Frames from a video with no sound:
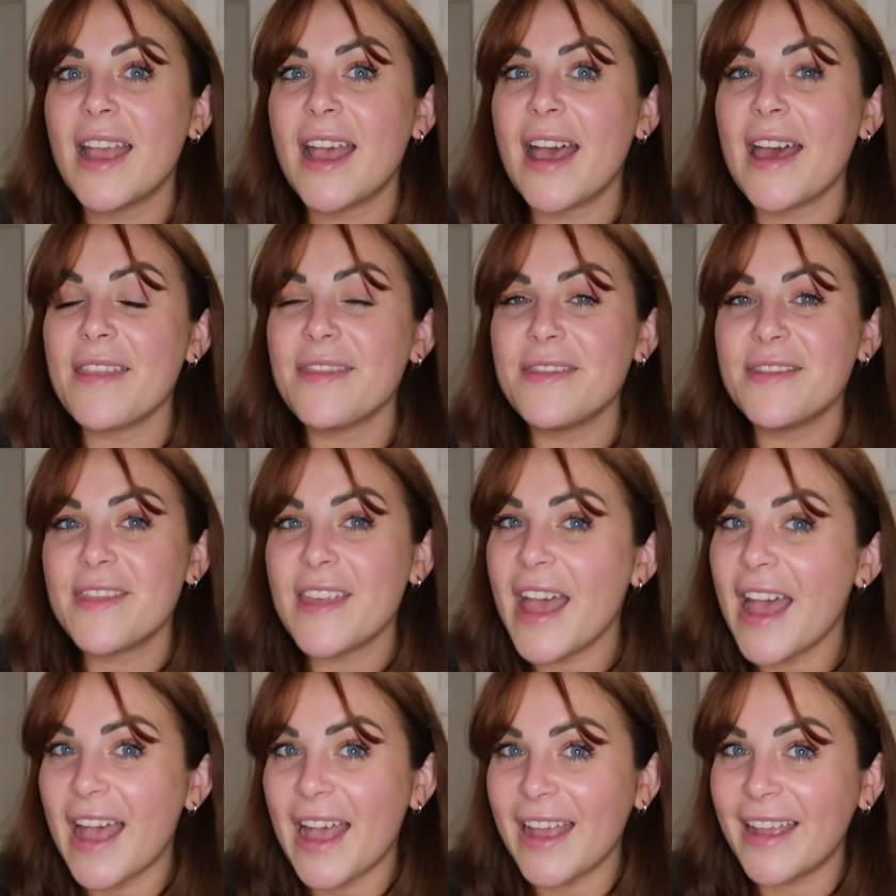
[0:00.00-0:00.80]
And
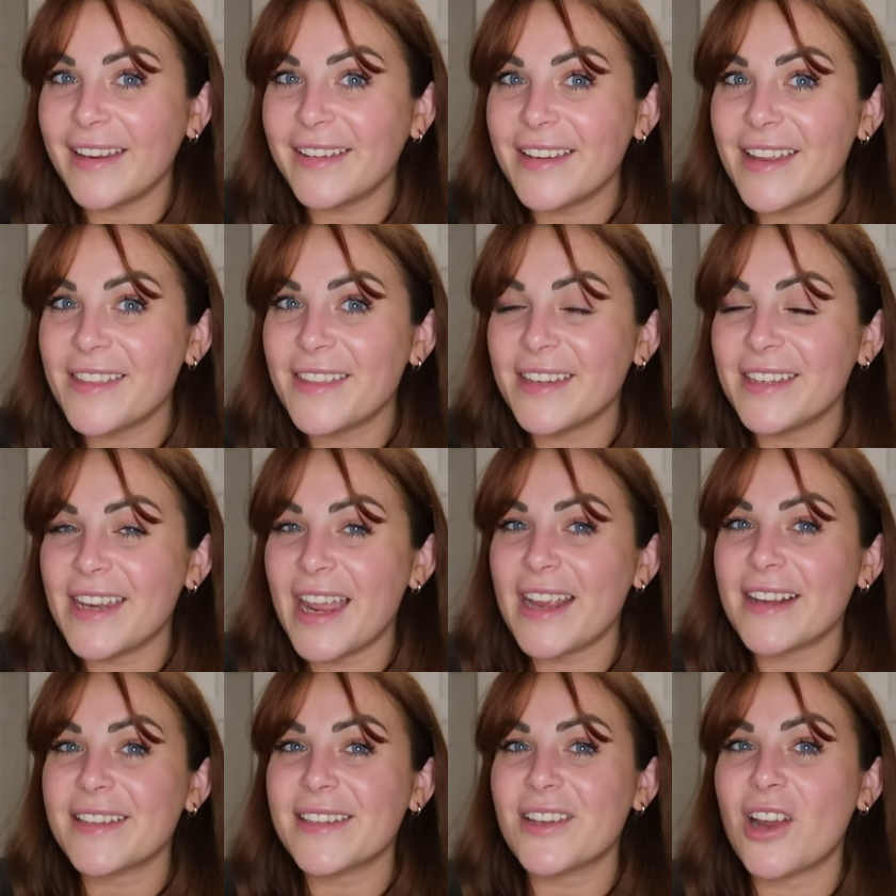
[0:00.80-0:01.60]
then the
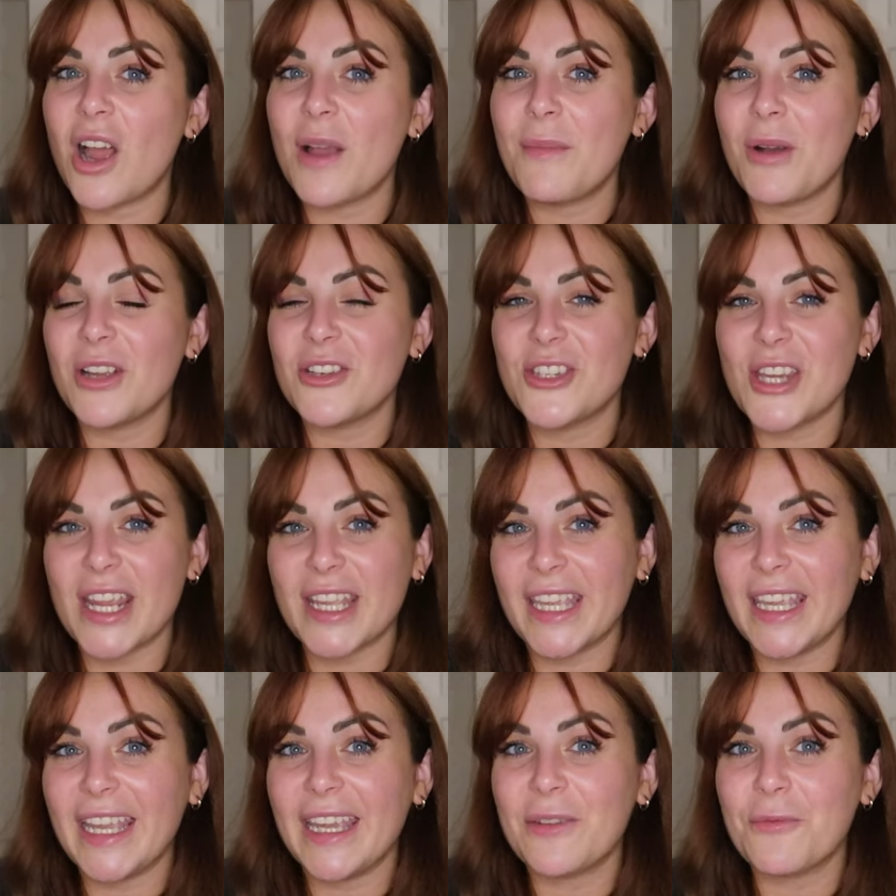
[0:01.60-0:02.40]
next time I
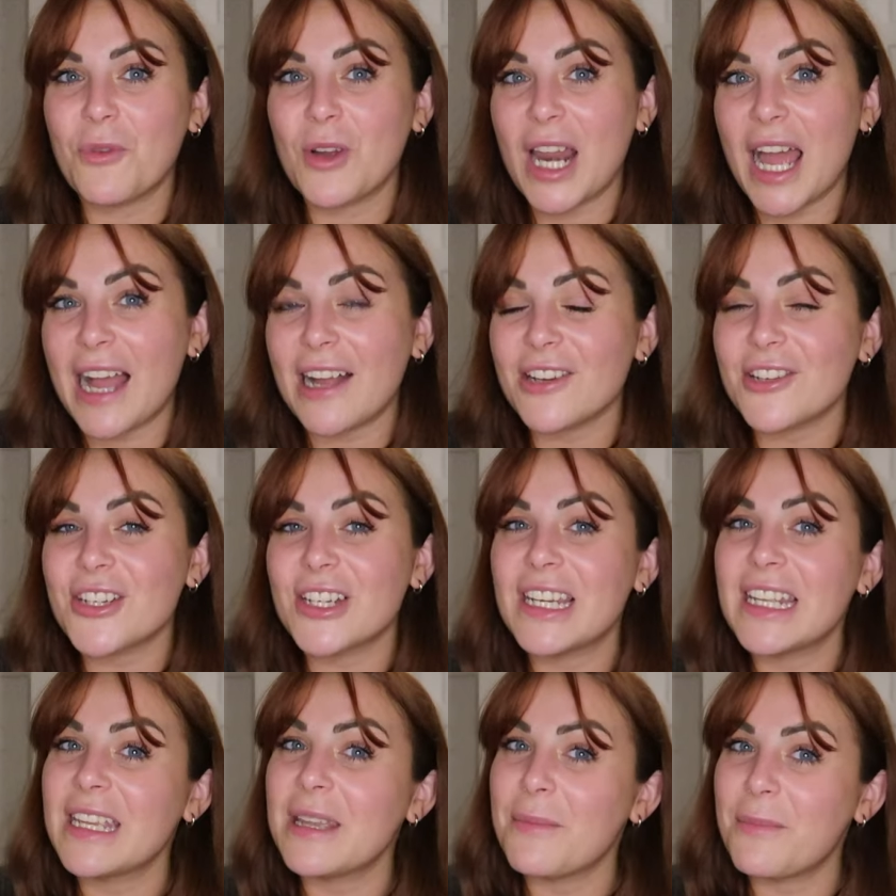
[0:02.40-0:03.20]
check in will
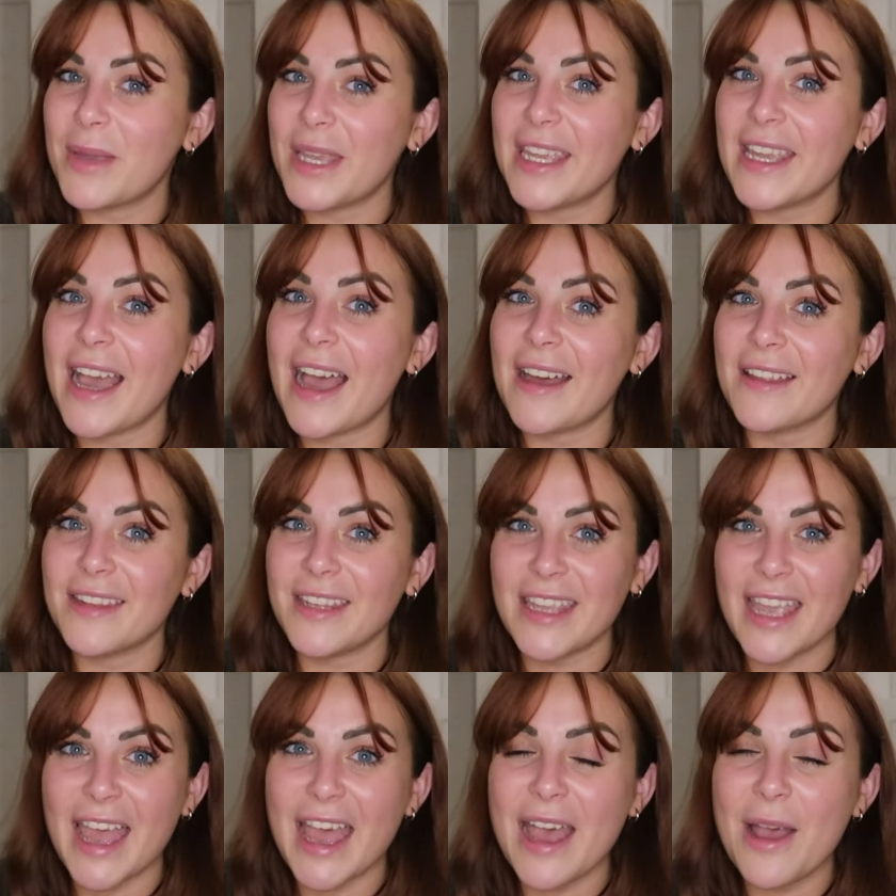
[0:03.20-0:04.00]
actually be at
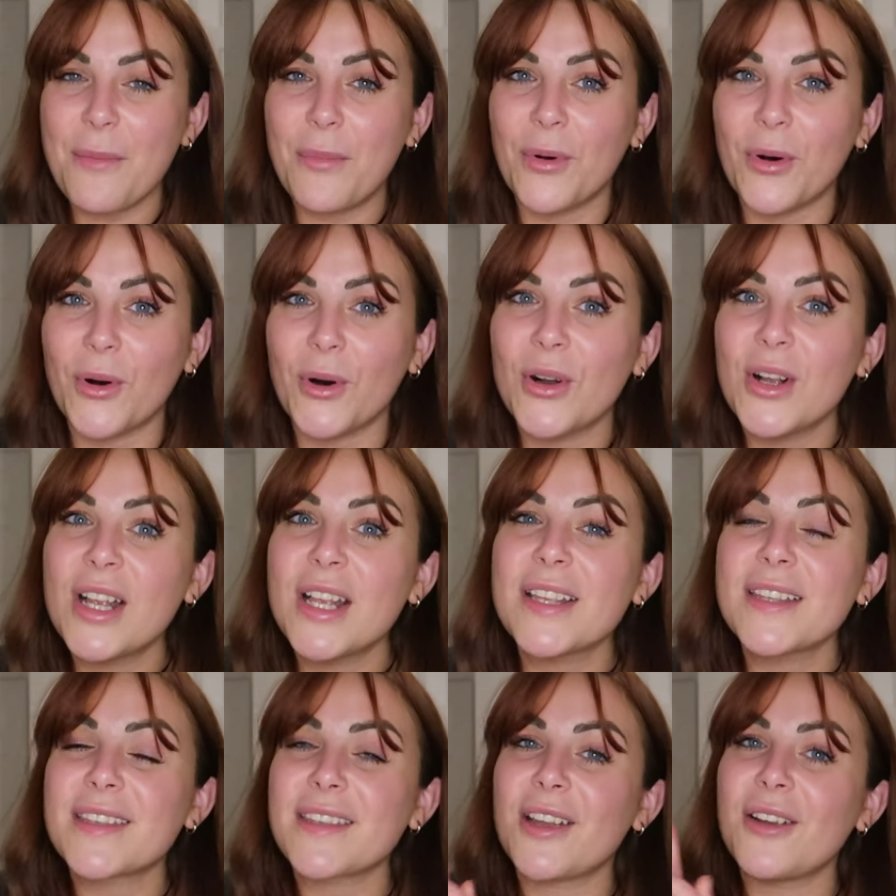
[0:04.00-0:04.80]
the airport.
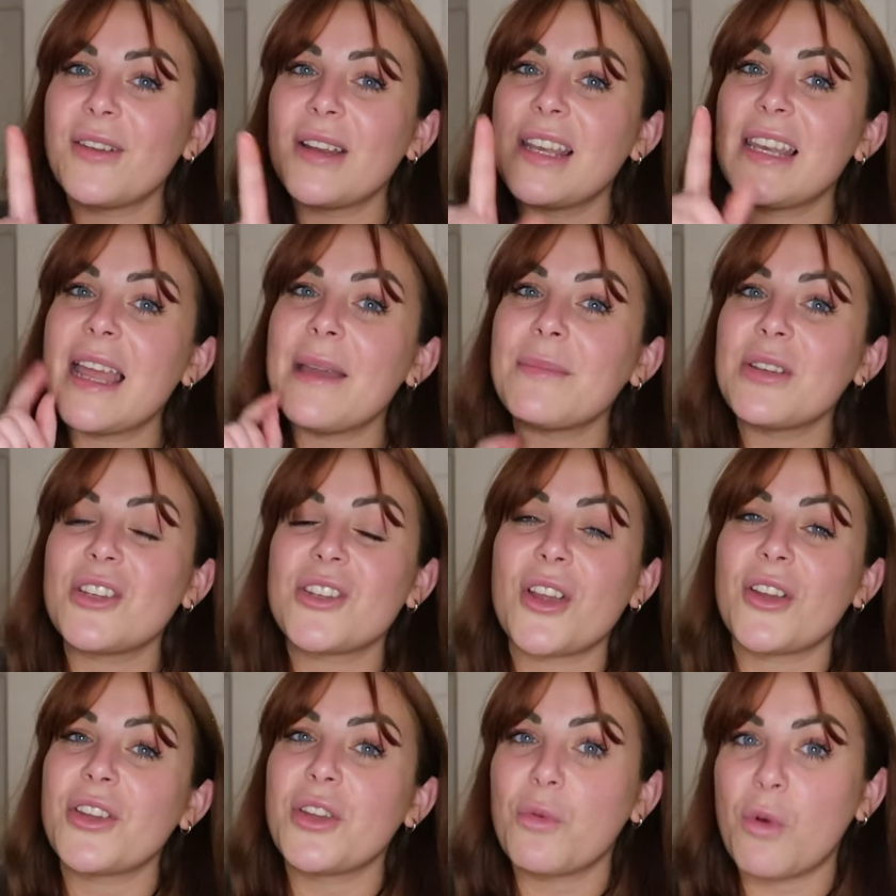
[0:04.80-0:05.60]
So let me
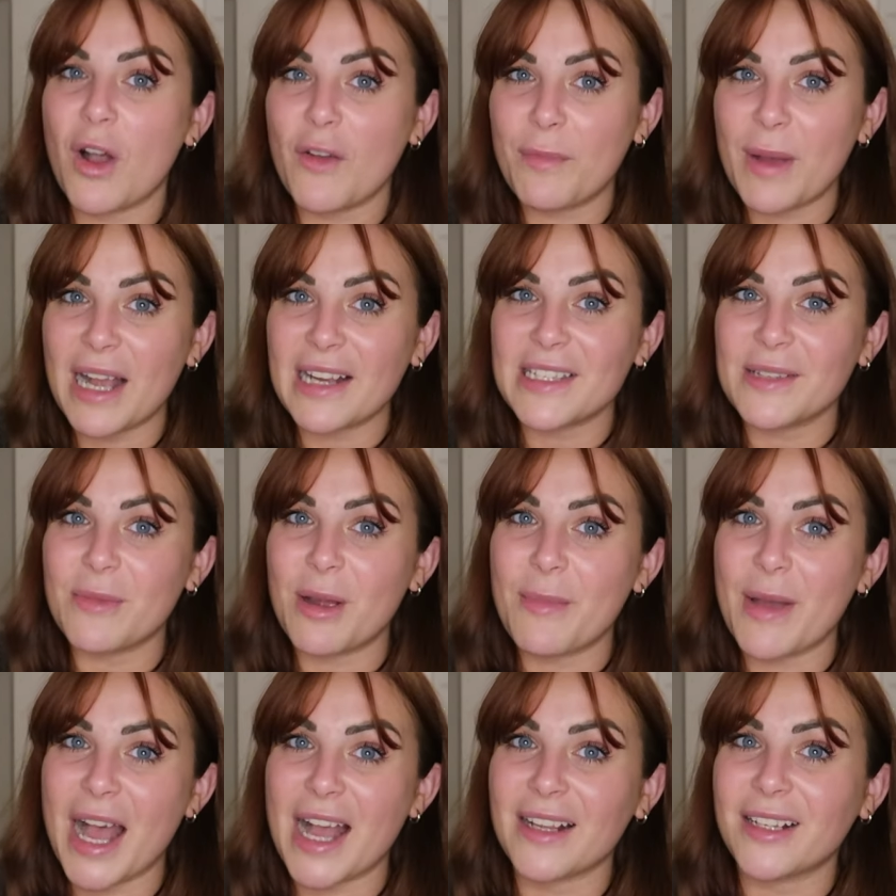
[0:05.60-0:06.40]
show you what I've packed in
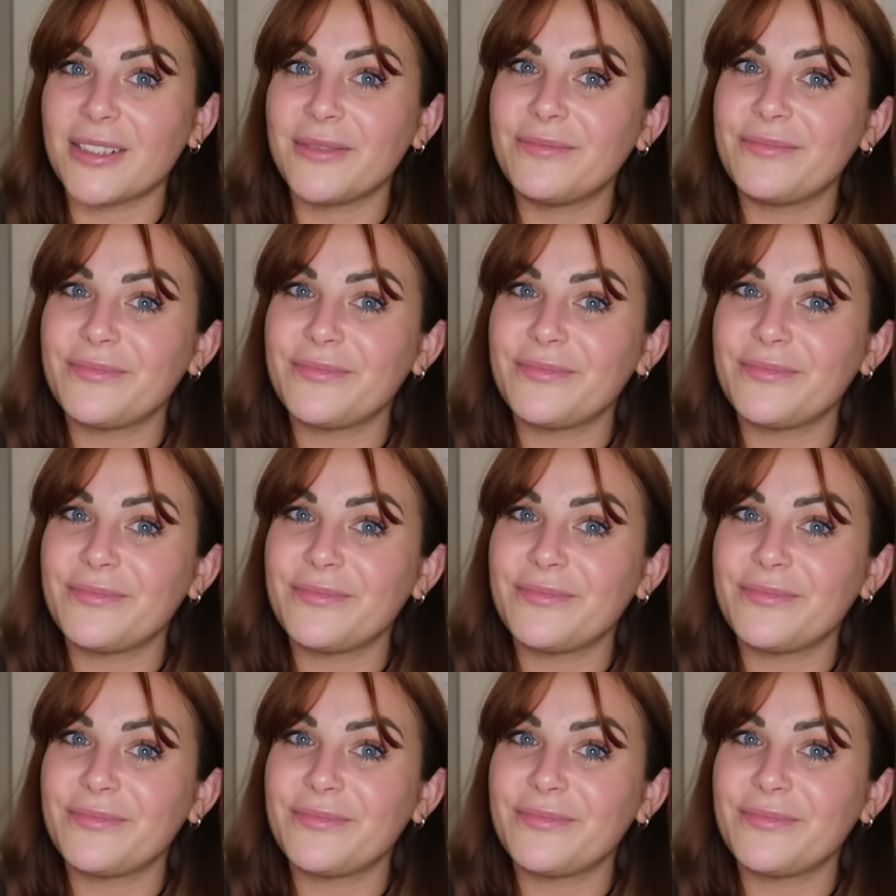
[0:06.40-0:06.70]
my bag.